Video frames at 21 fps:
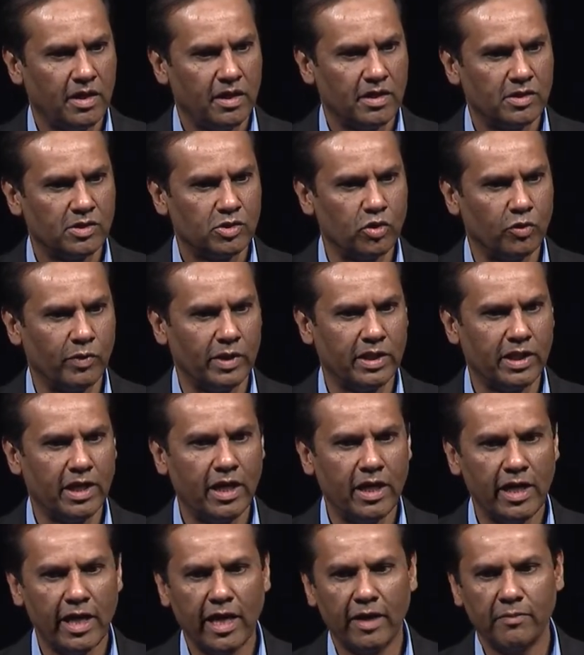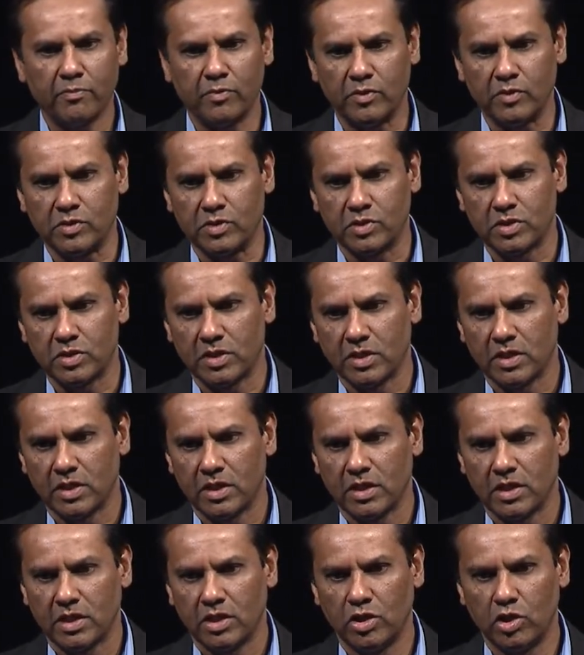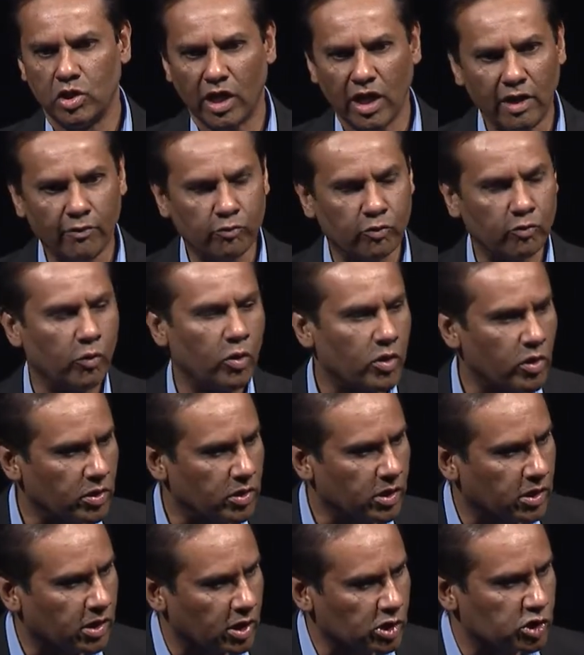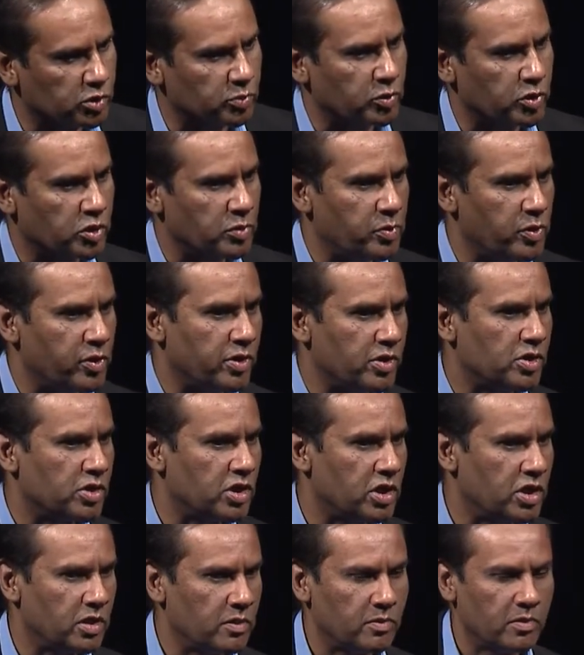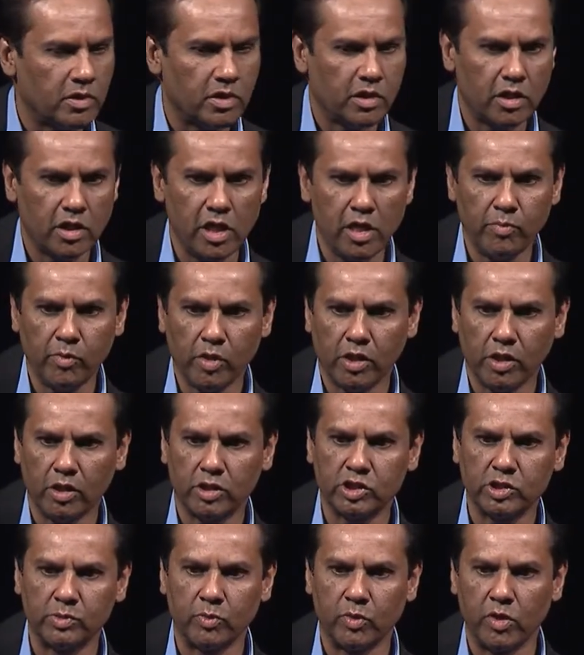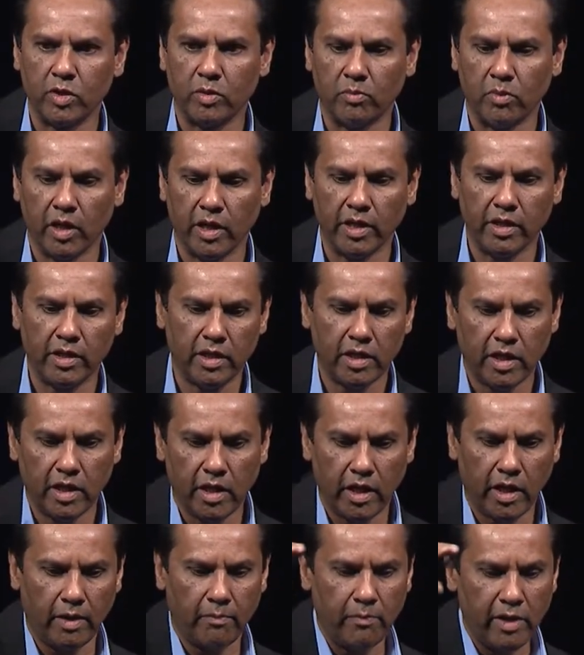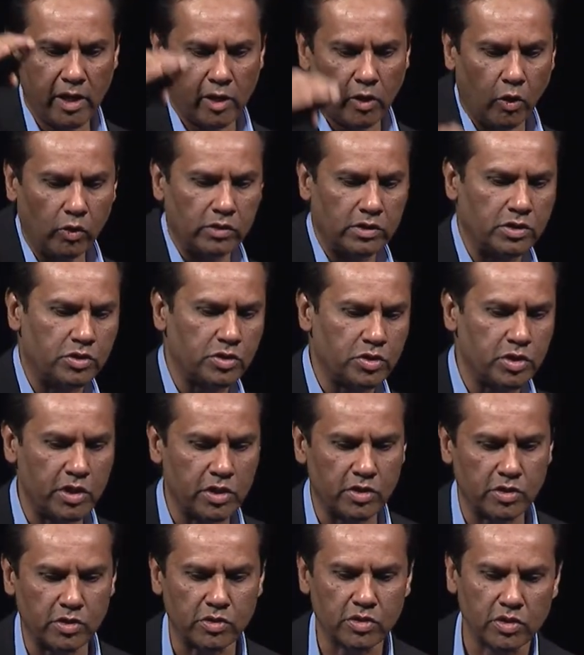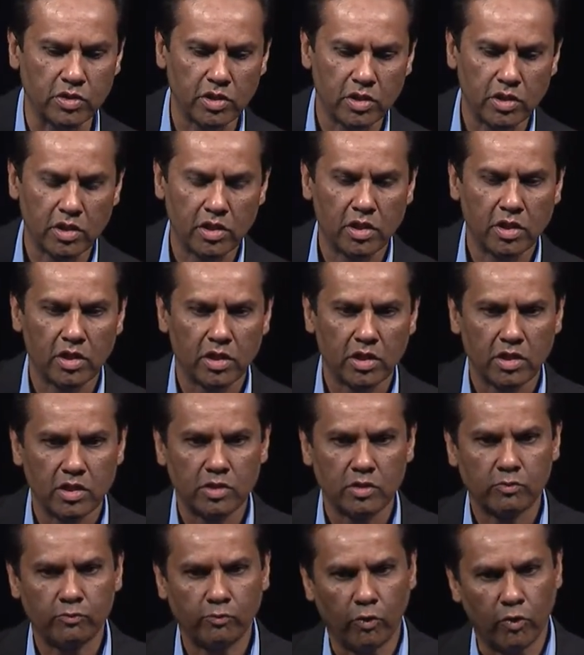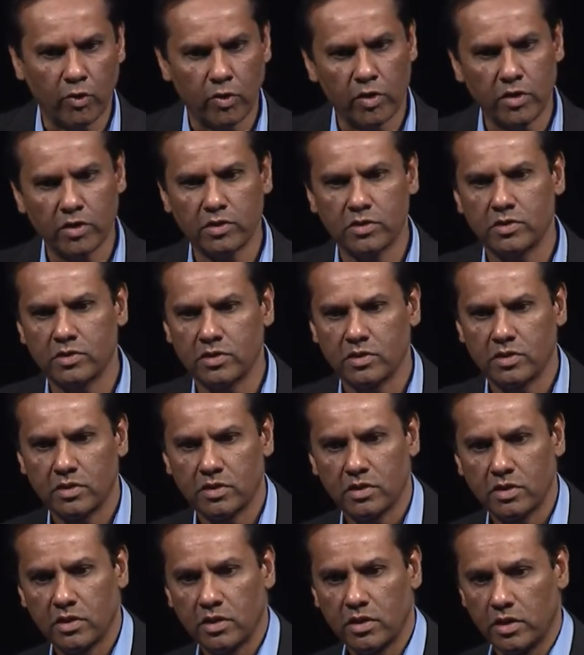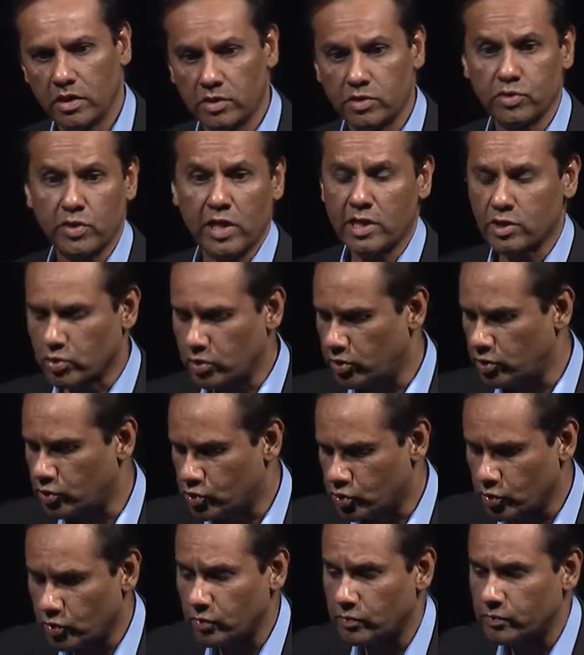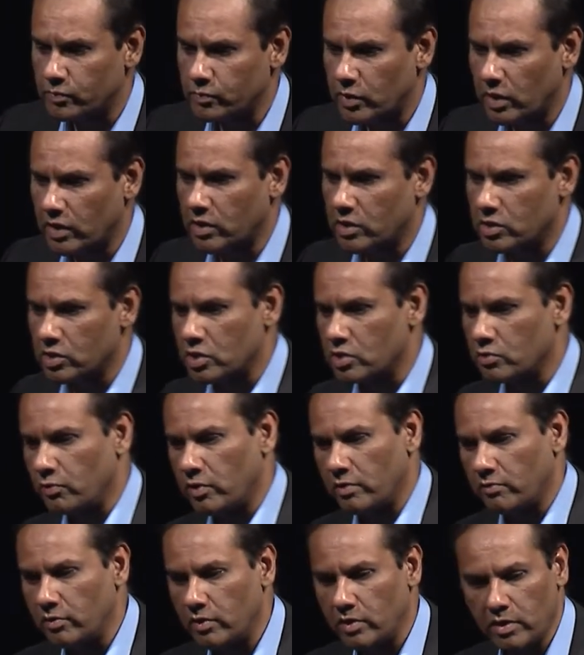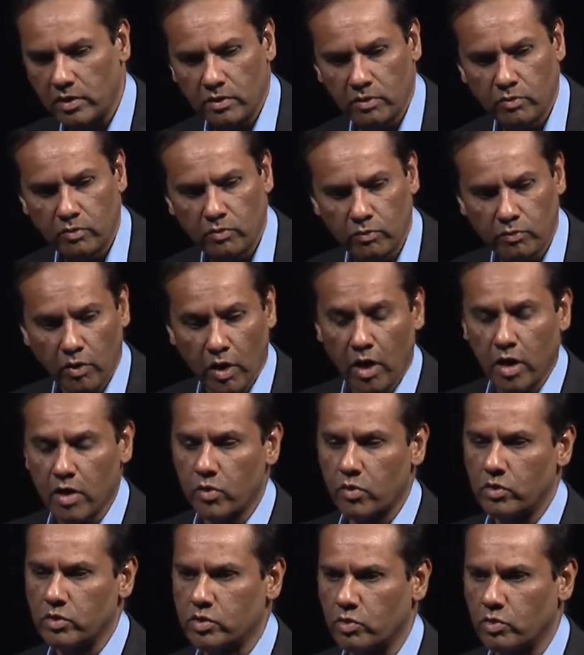So when that happens, you have to work on the customer experience. Keep the customer in mind and make all these changes. For us, it's actually true. And this is where we are going.